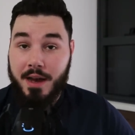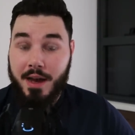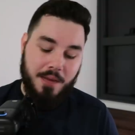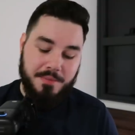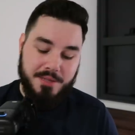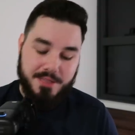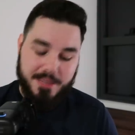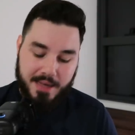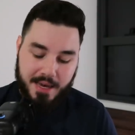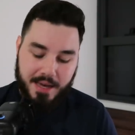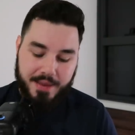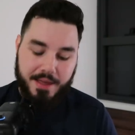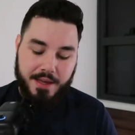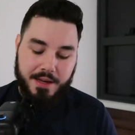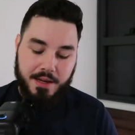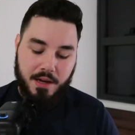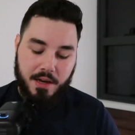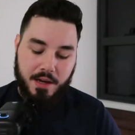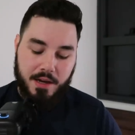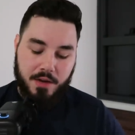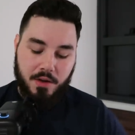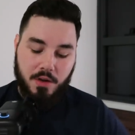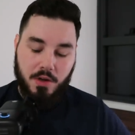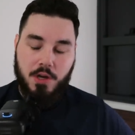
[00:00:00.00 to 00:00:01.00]
I'm sad that
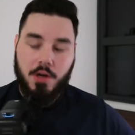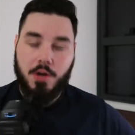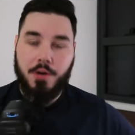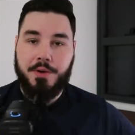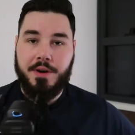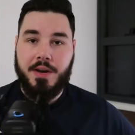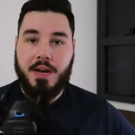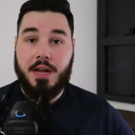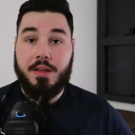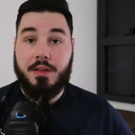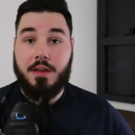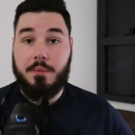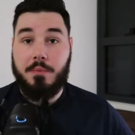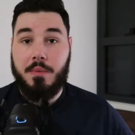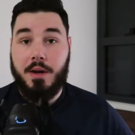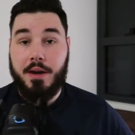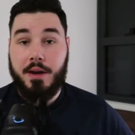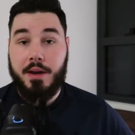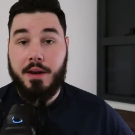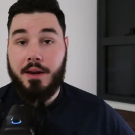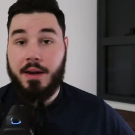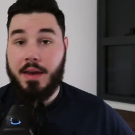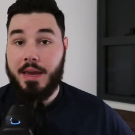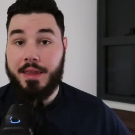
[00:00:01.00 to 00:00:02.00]
guy got conned out of that money,